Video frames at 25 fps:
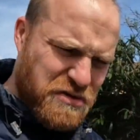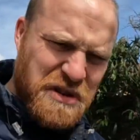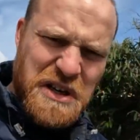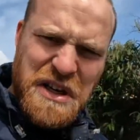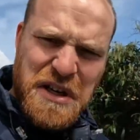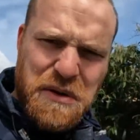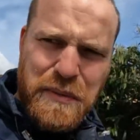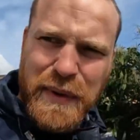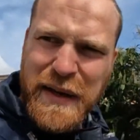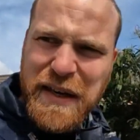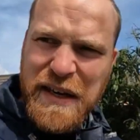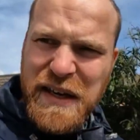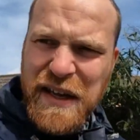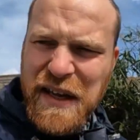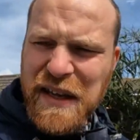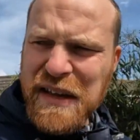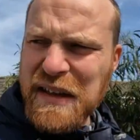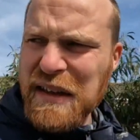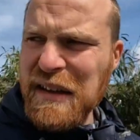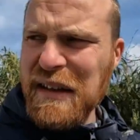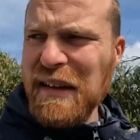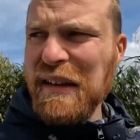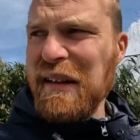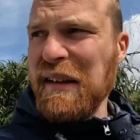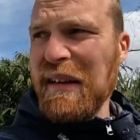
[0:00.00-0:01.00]
really windy.
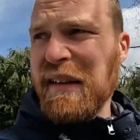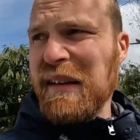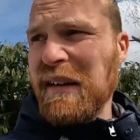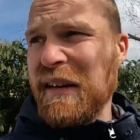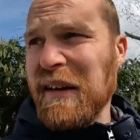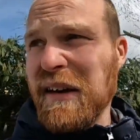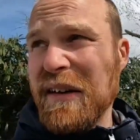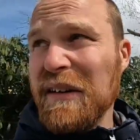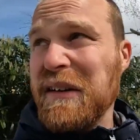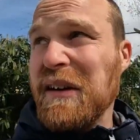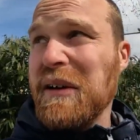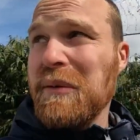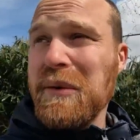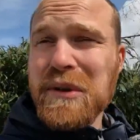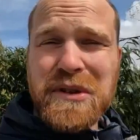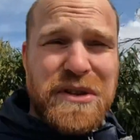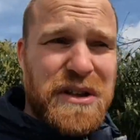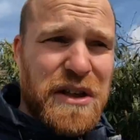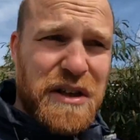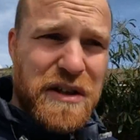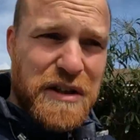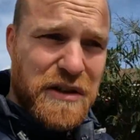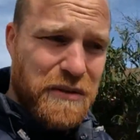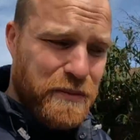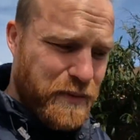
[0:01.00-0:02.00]
I don't know what's
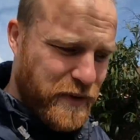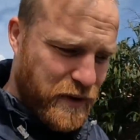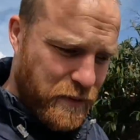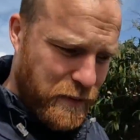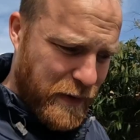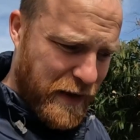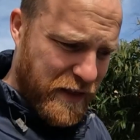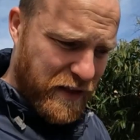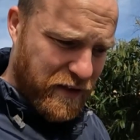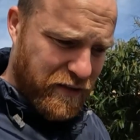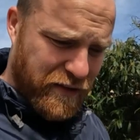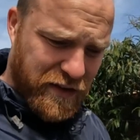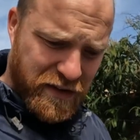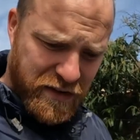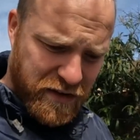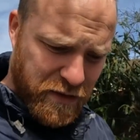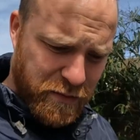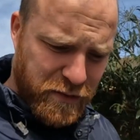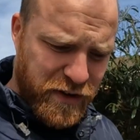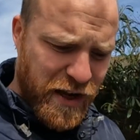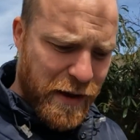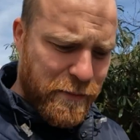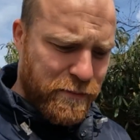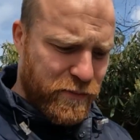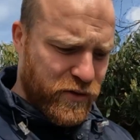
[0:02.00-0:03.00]
going on with the weather. The
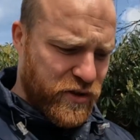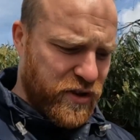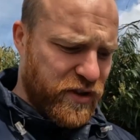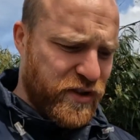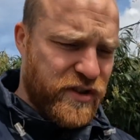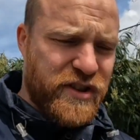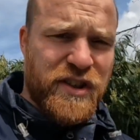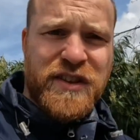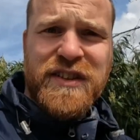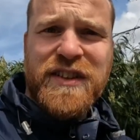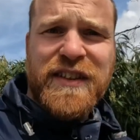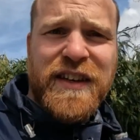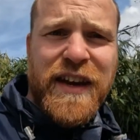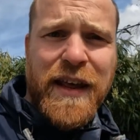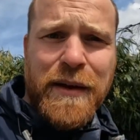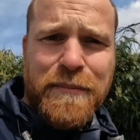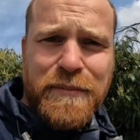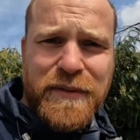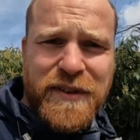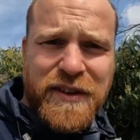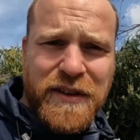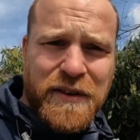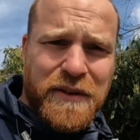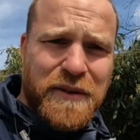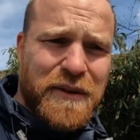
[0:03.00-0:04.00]
temperature's just
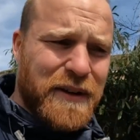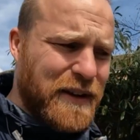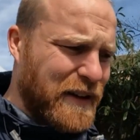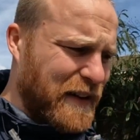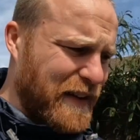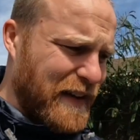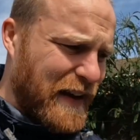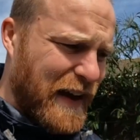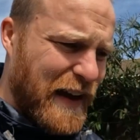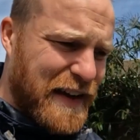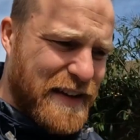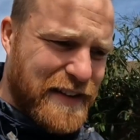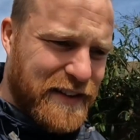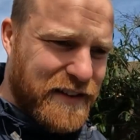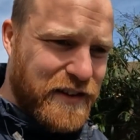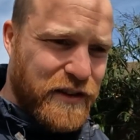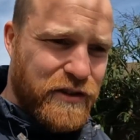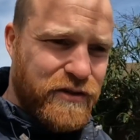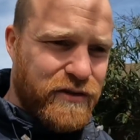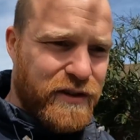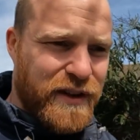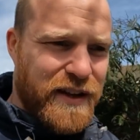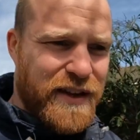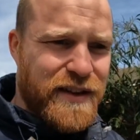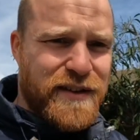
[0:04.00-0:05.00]
dipped to 8
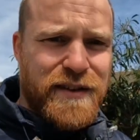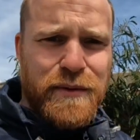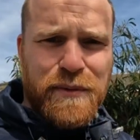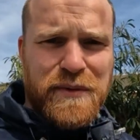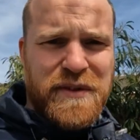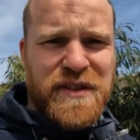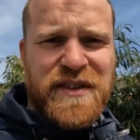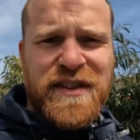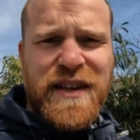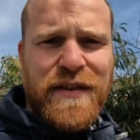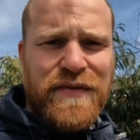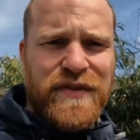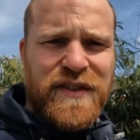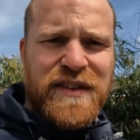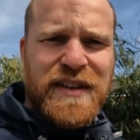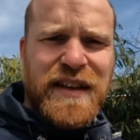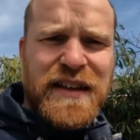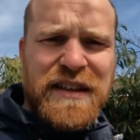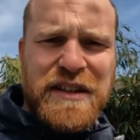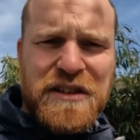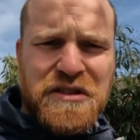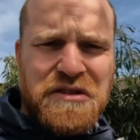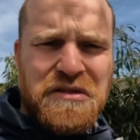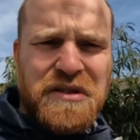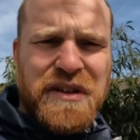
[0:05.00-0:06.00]
degrees. It was
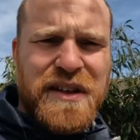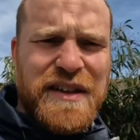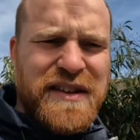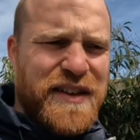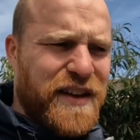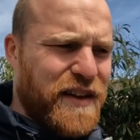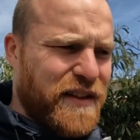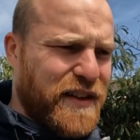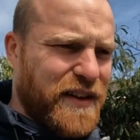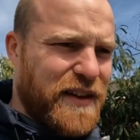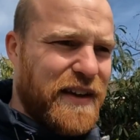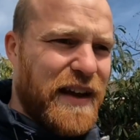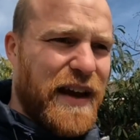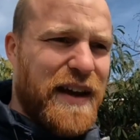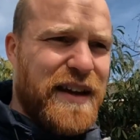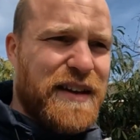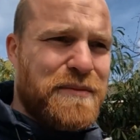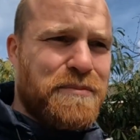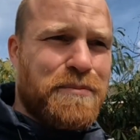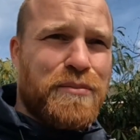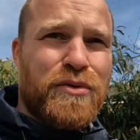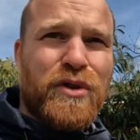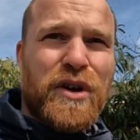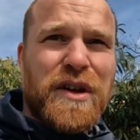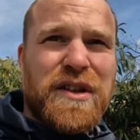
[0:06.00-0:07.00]
17 degrees the other day
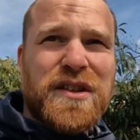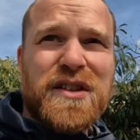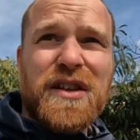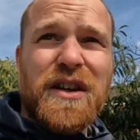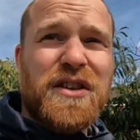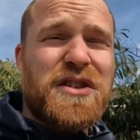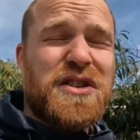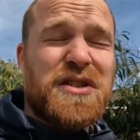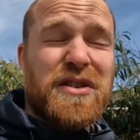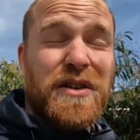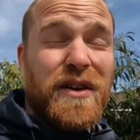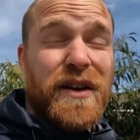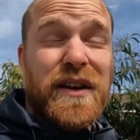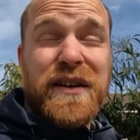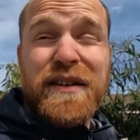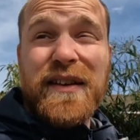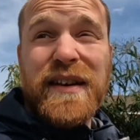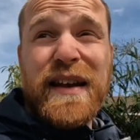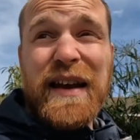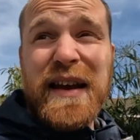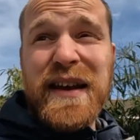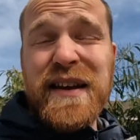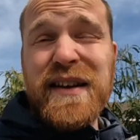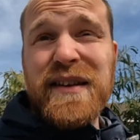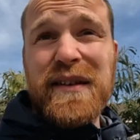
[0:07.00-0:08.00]
in bright sunshine.
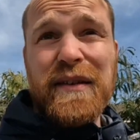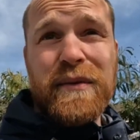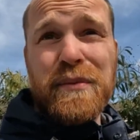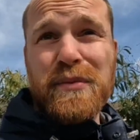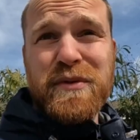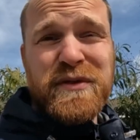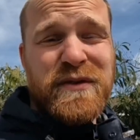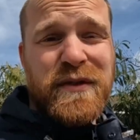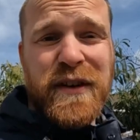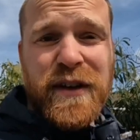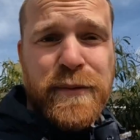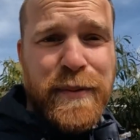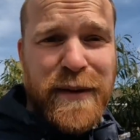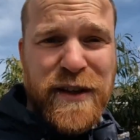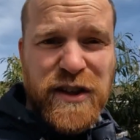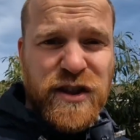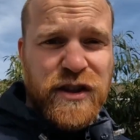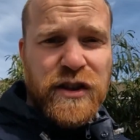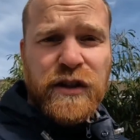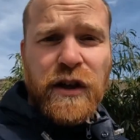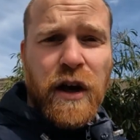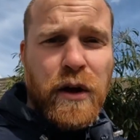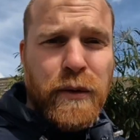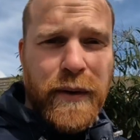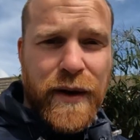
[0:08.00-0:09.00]
Today it's been
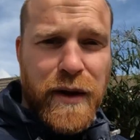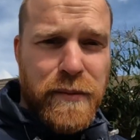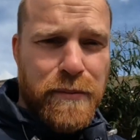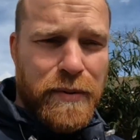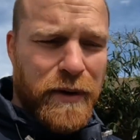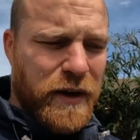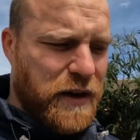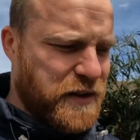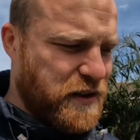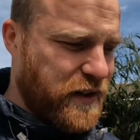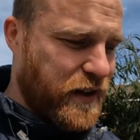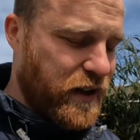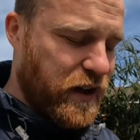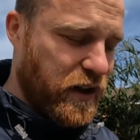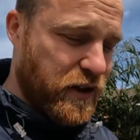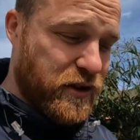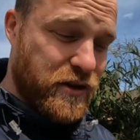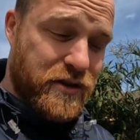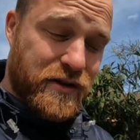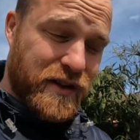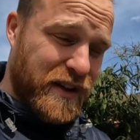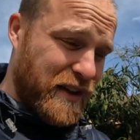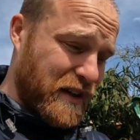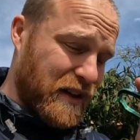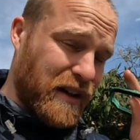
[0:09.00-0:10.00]
snowing in parts of the
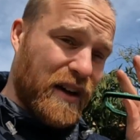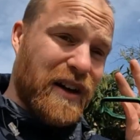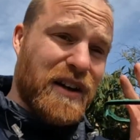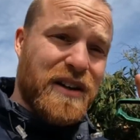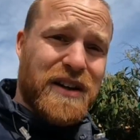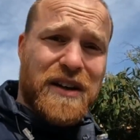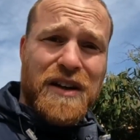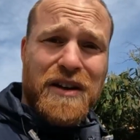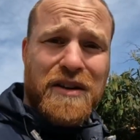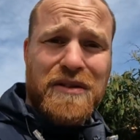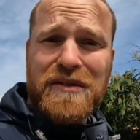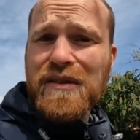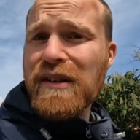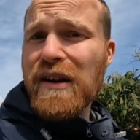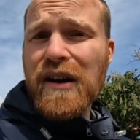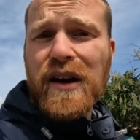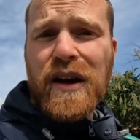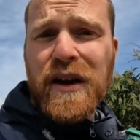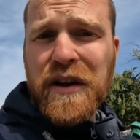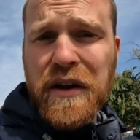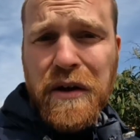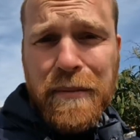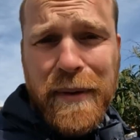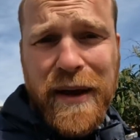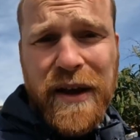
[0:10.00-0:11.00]
country. I don't know.
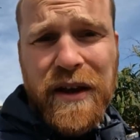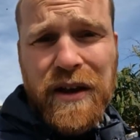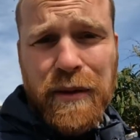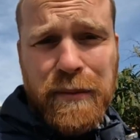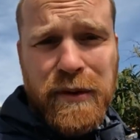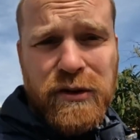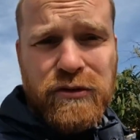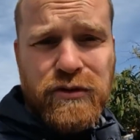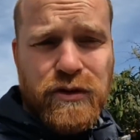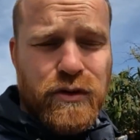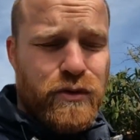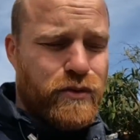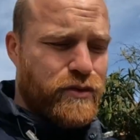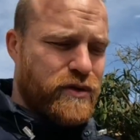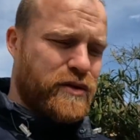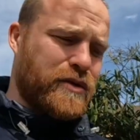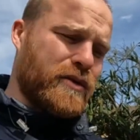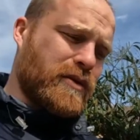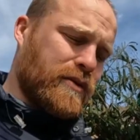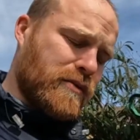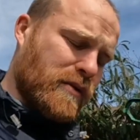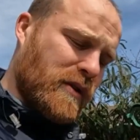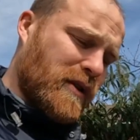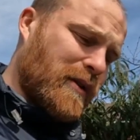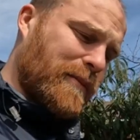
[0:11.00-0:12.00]
I don't make up the rules.
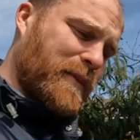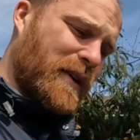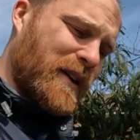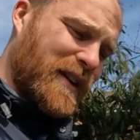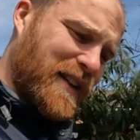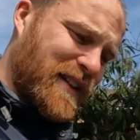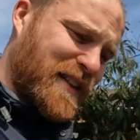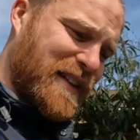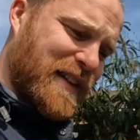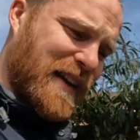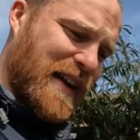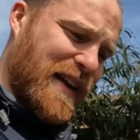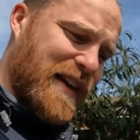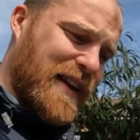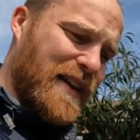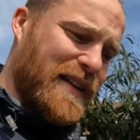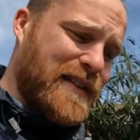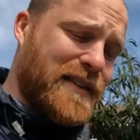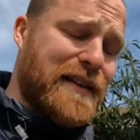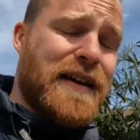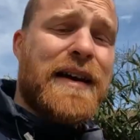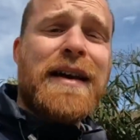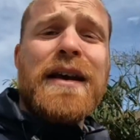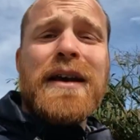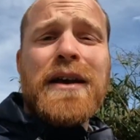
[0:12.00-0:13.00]
All I'm going to say
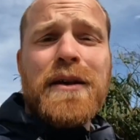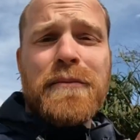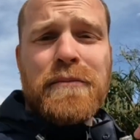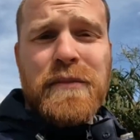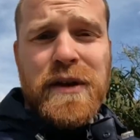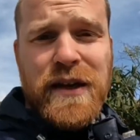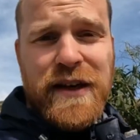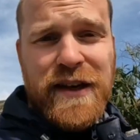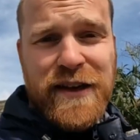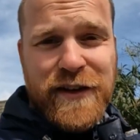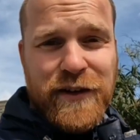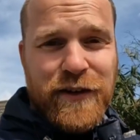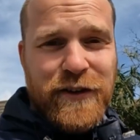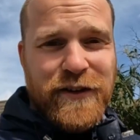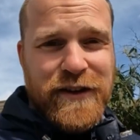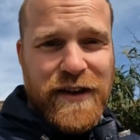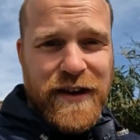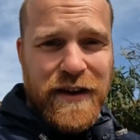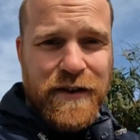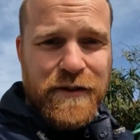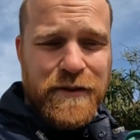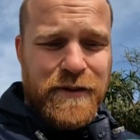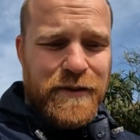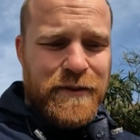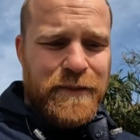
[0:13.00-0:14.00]
is Mini
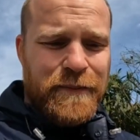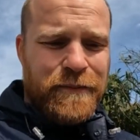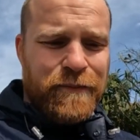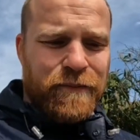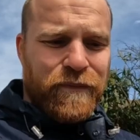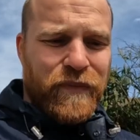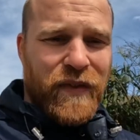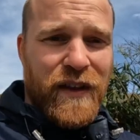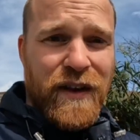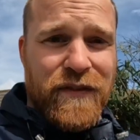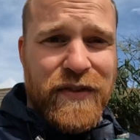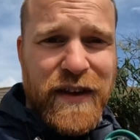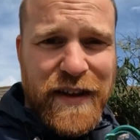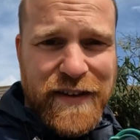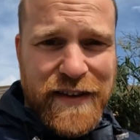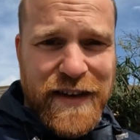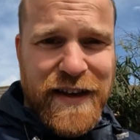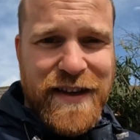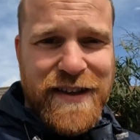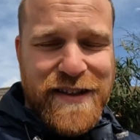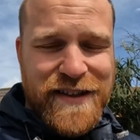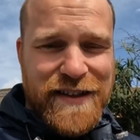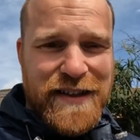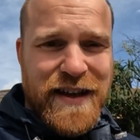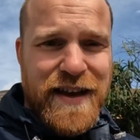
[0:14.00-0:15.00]
Doniel, if that's how
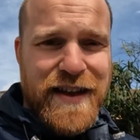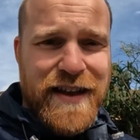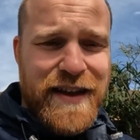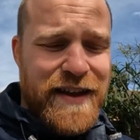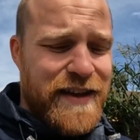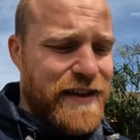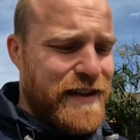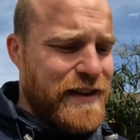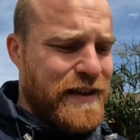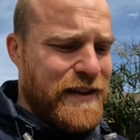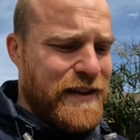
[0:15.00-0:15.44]
you say it,